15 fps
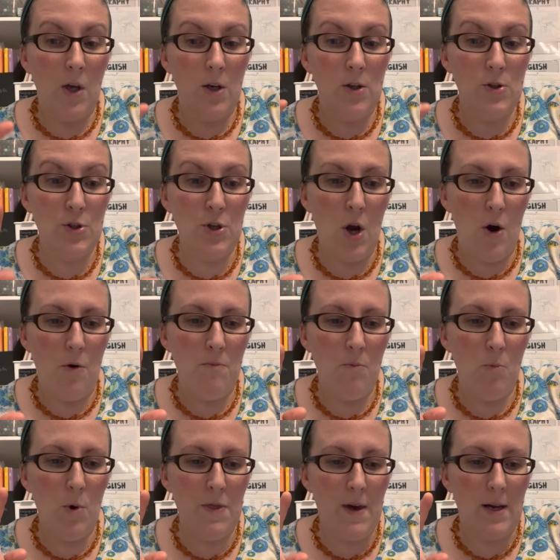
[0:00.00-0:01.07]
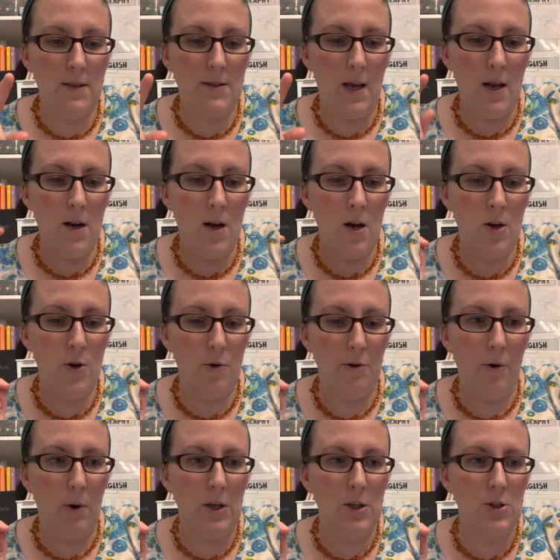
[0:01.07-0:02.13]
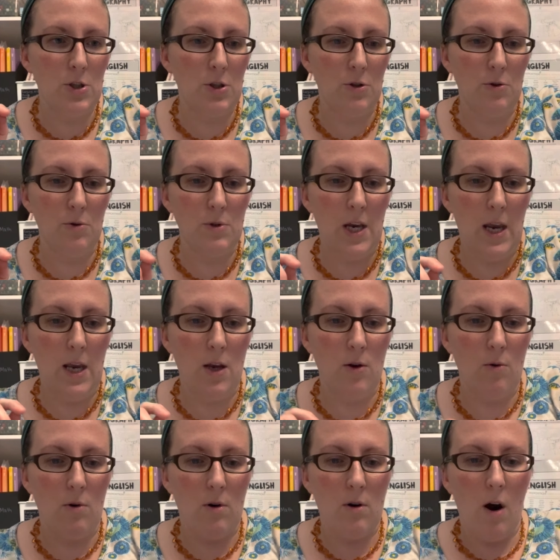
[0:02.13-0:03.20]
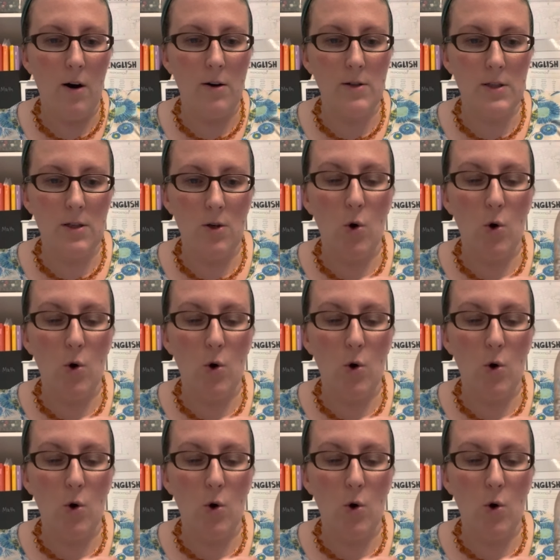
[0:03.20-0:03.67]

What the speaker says: So with that said, you're going to take your quart